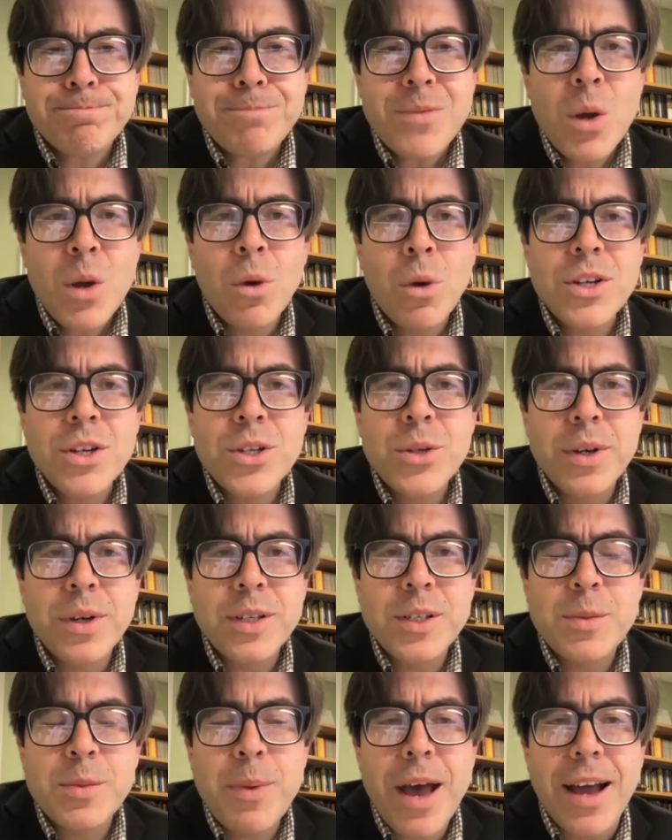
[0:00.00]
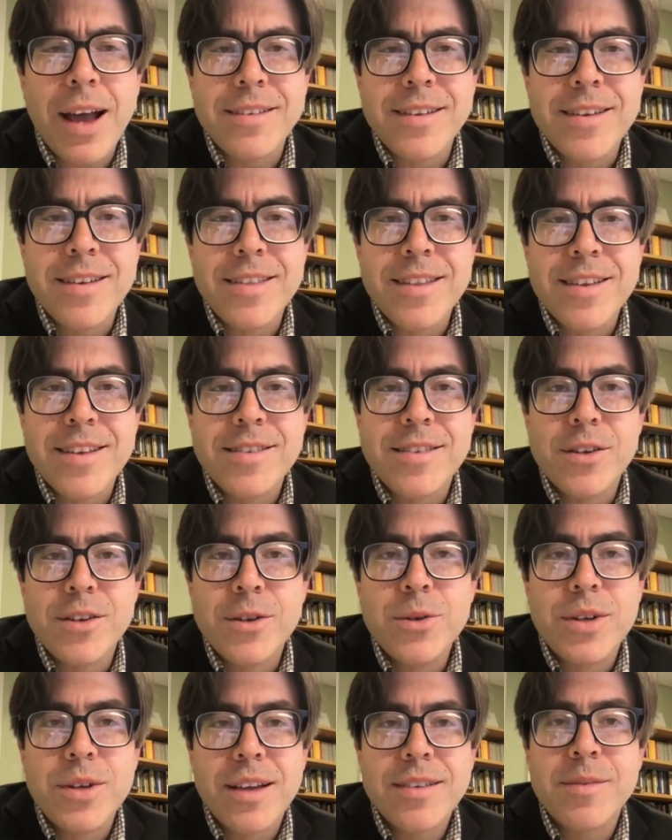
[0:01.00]
what to expect in this
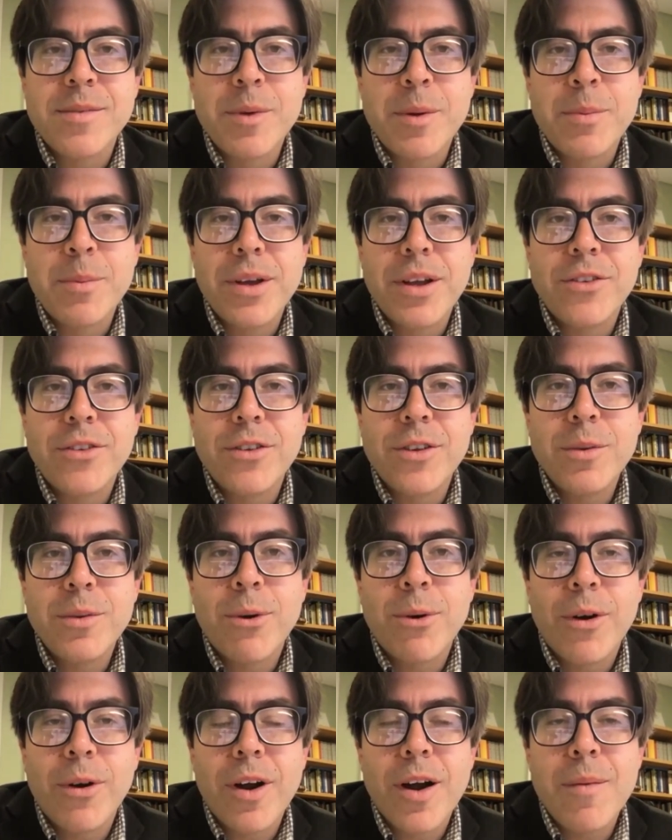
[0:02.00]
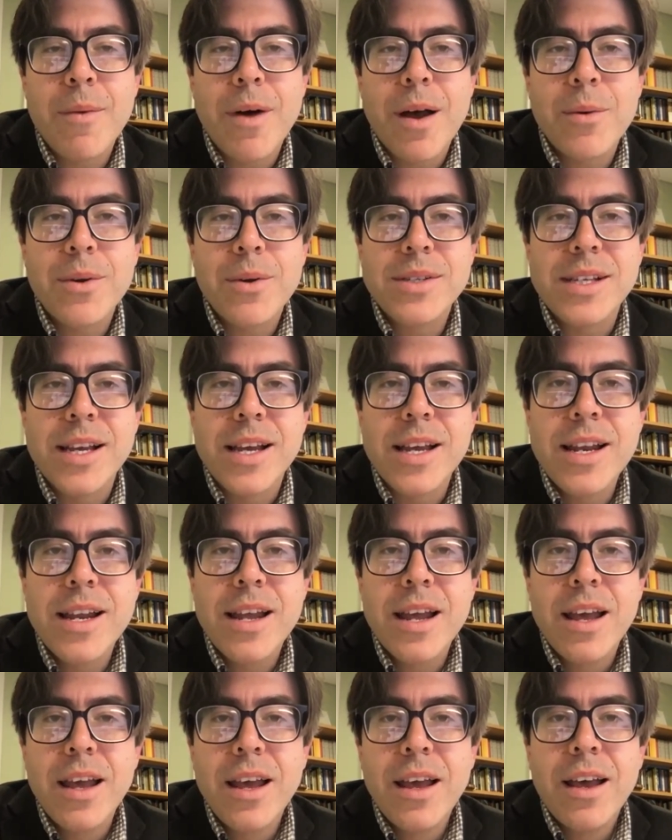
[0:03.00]
New Testament PhD program I was in,
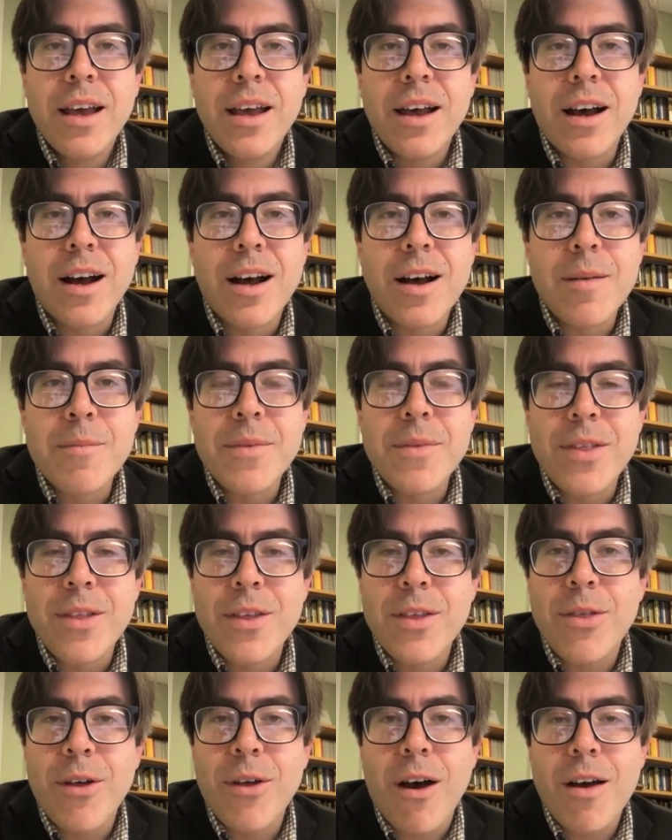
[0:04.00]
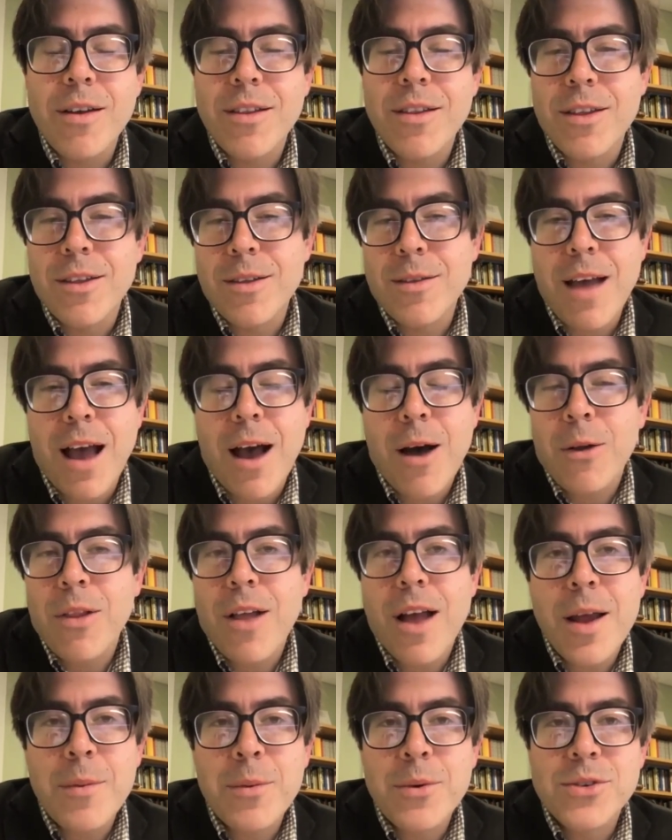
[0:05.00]
and the
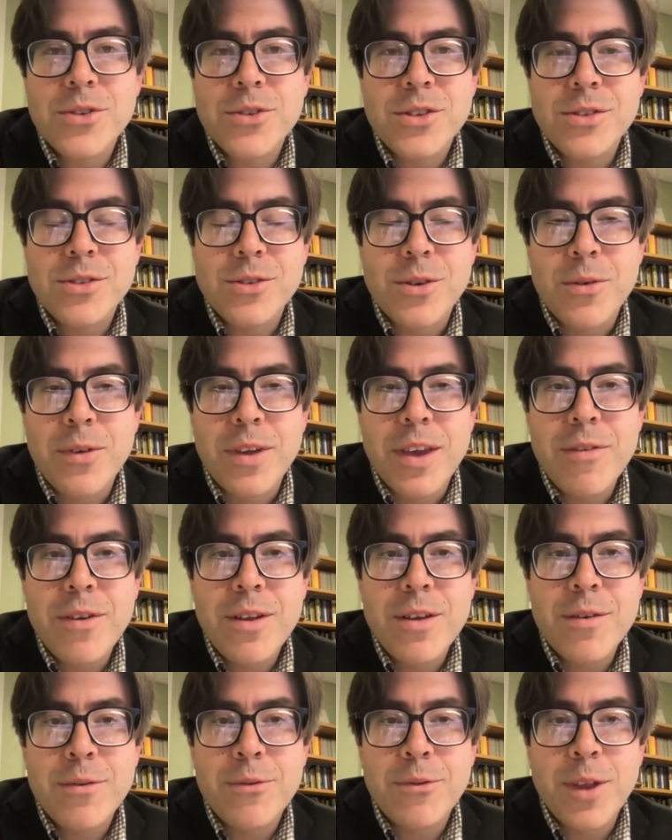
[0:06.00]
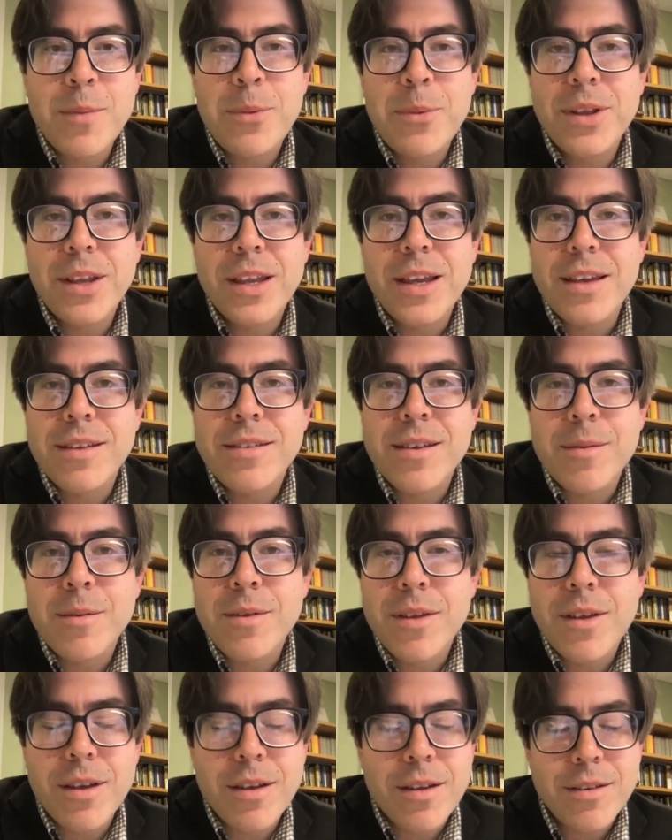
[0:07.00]
outline was sort of given flippantly
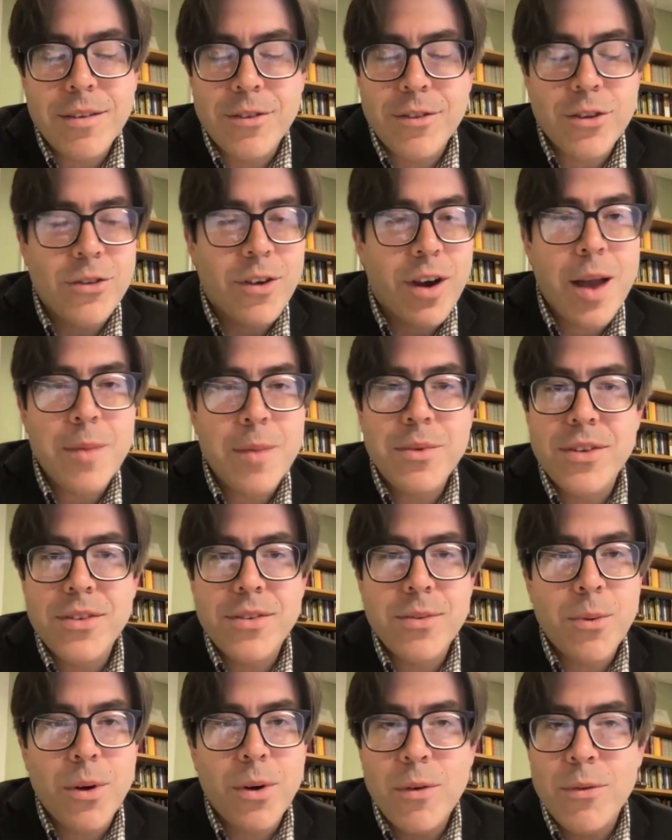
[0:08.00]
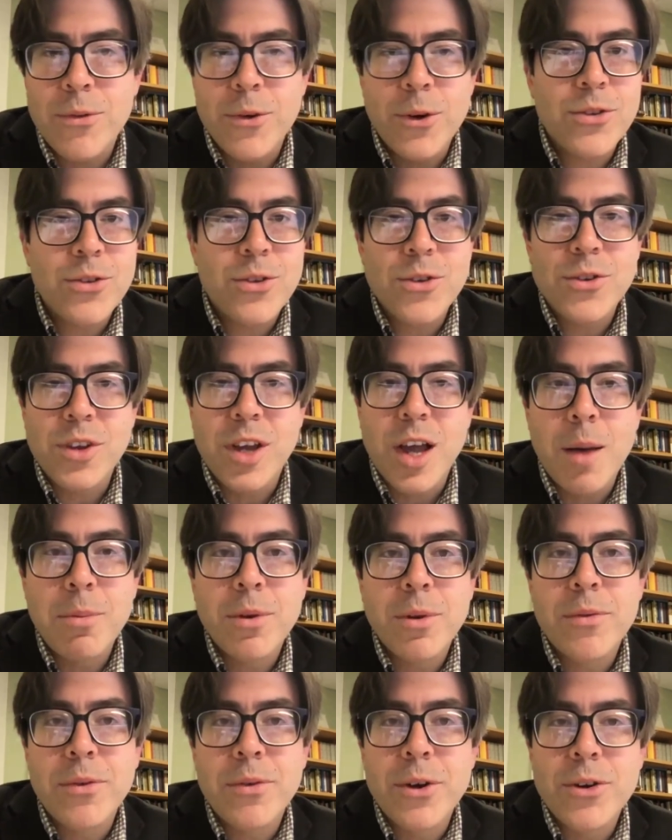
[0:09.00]
to described as, well, first there's a
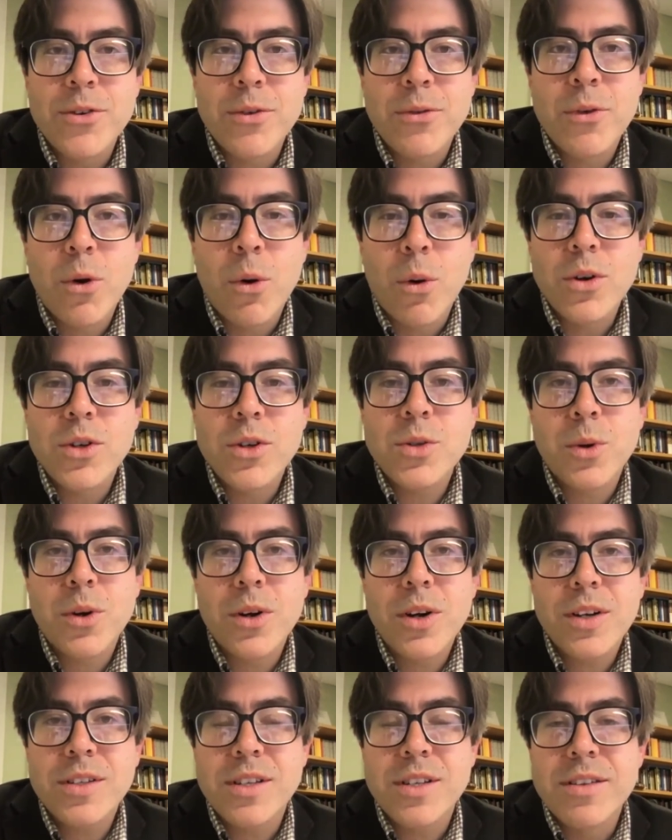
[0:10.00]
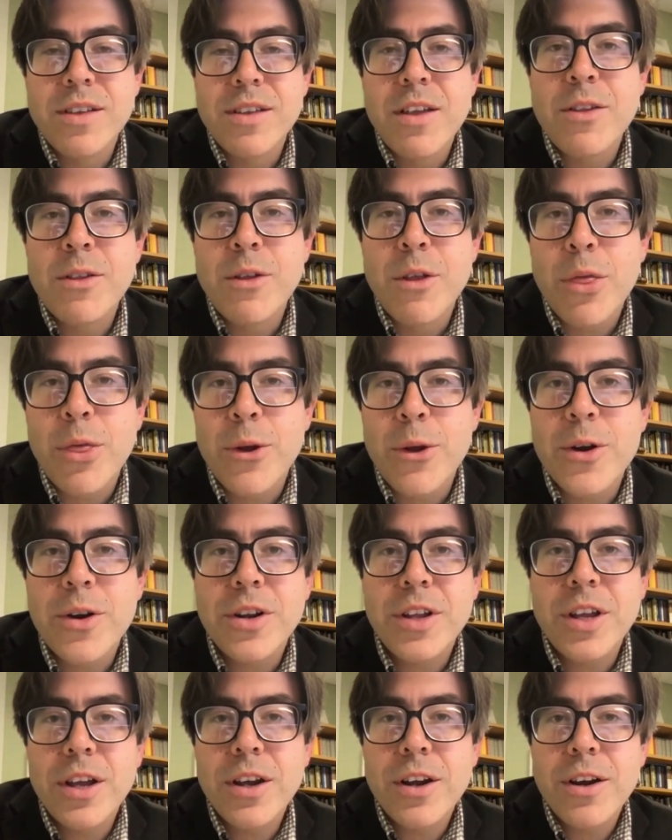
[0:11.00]
couple of years of coursework, and then in the
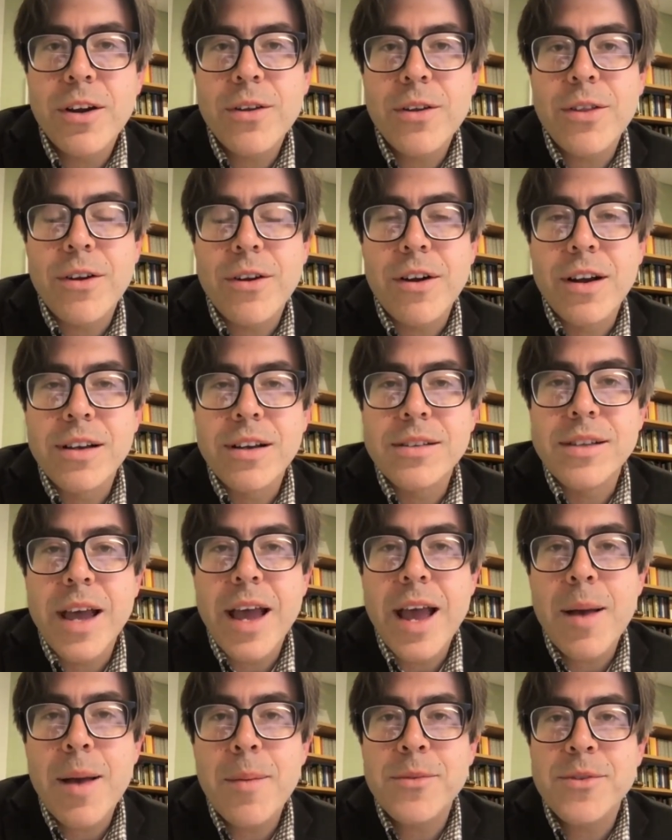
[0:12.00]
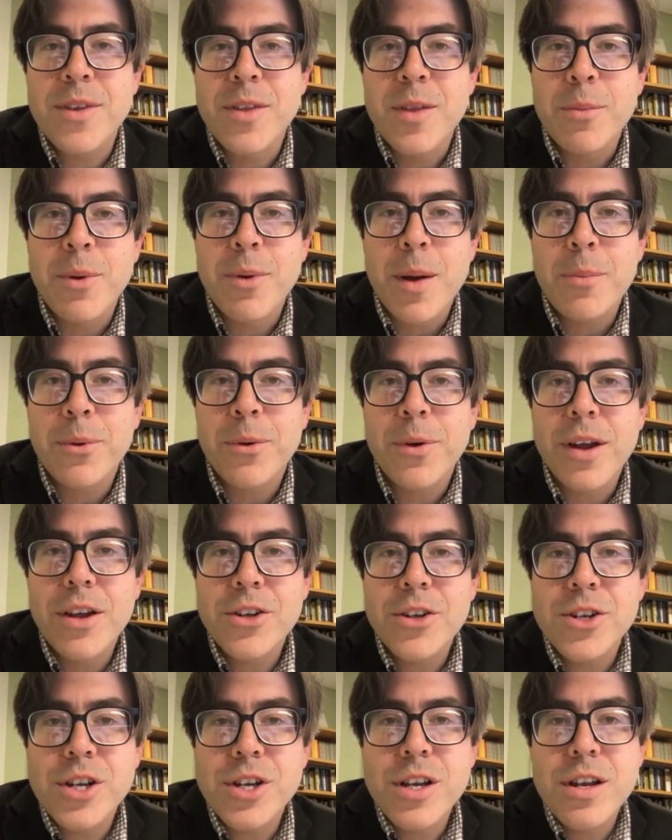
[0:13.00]
third year there are exams and the
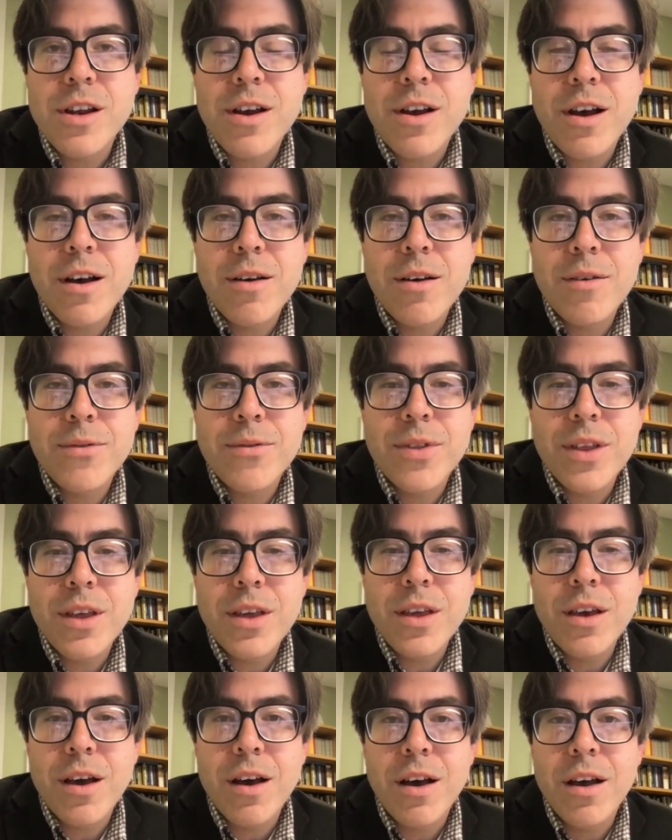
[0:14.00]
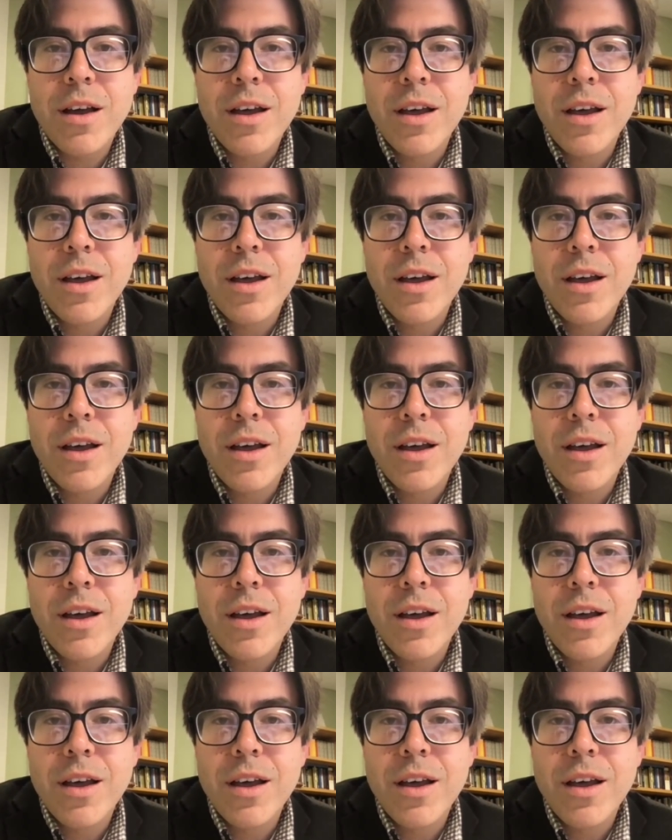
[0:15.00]
preparation of the